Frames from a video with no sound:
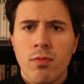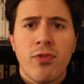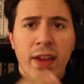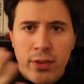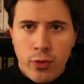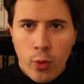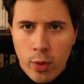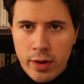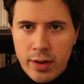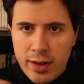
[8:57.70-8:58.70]
Phase
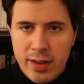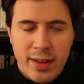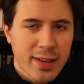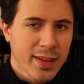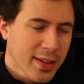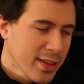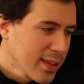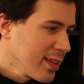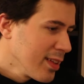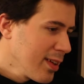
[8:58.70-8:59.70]
4.
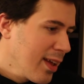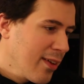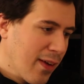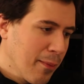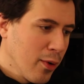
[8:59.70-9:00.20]
If I